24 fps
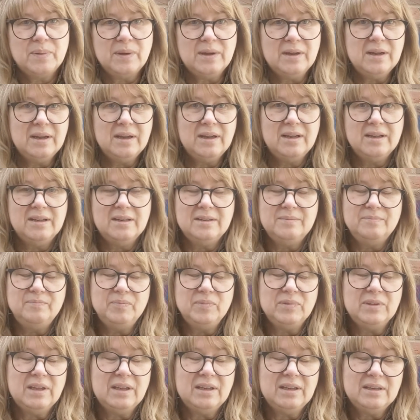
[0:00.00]

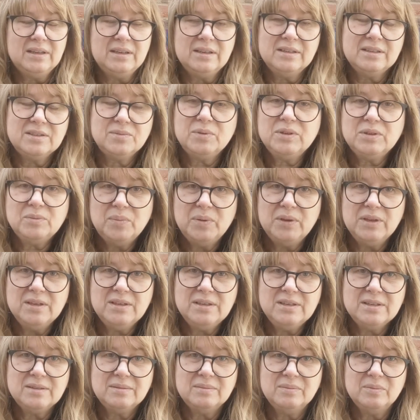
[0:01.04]
The sweet
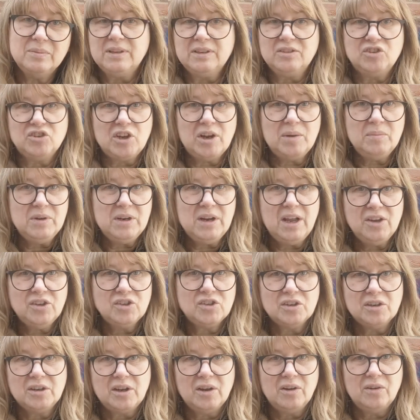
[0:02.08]
peas, the
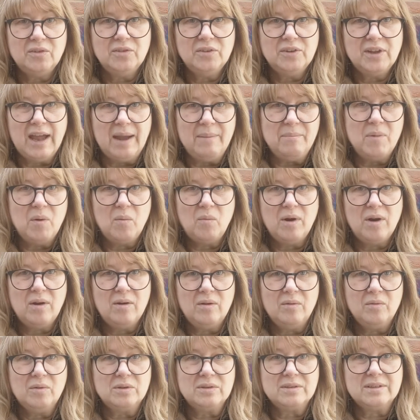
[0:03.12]
germination on them
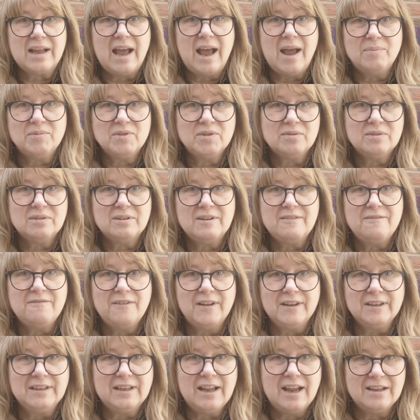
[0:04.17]
was absolutely
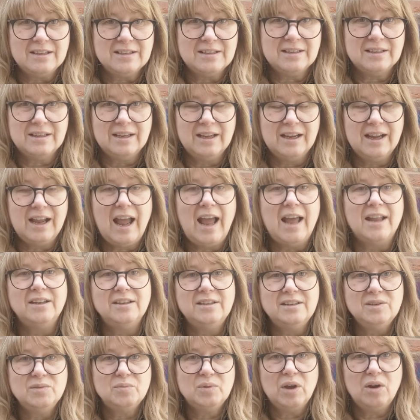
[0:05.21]
fantastic, and
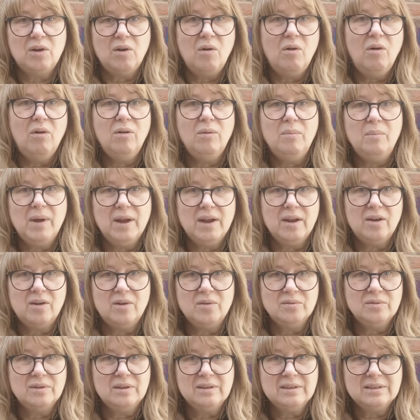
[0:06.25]
these were all my
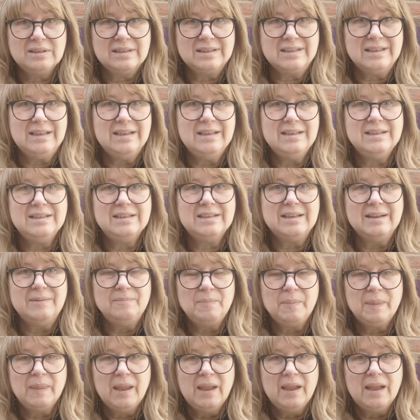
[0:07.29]
own seeds
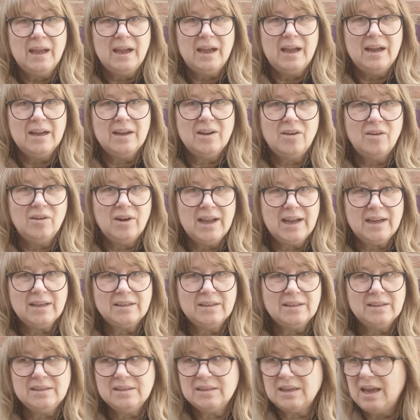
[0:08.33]
I
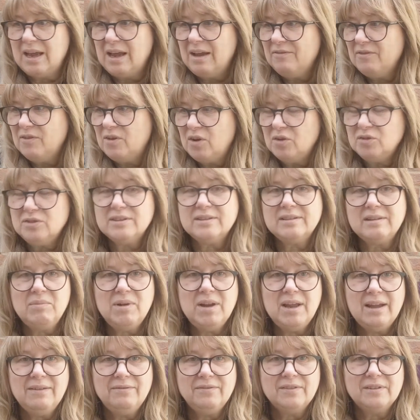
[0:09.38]
collected. I've got some
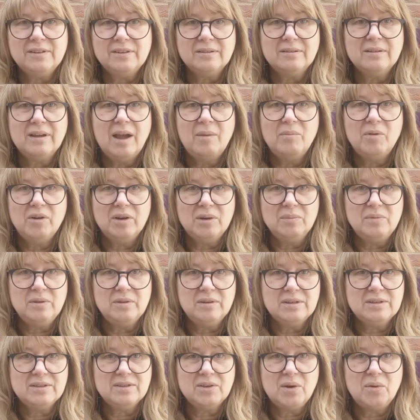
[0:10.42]
left. I'm going to be
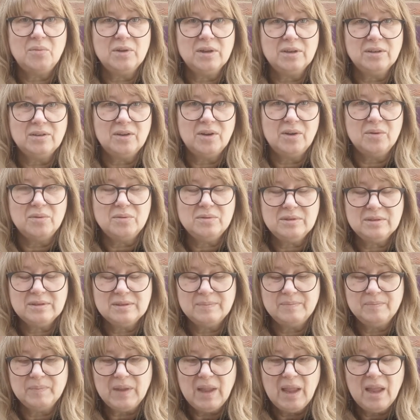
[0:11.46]
resowing those.